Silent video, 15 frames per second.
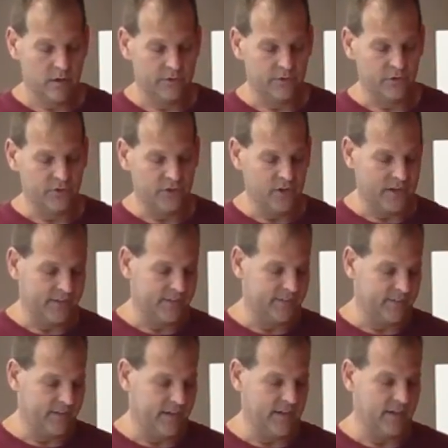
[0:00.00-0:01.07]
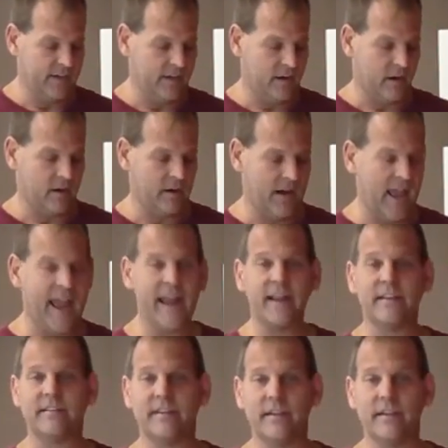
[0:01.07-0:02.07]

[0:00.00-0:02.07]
So as you can see, our 8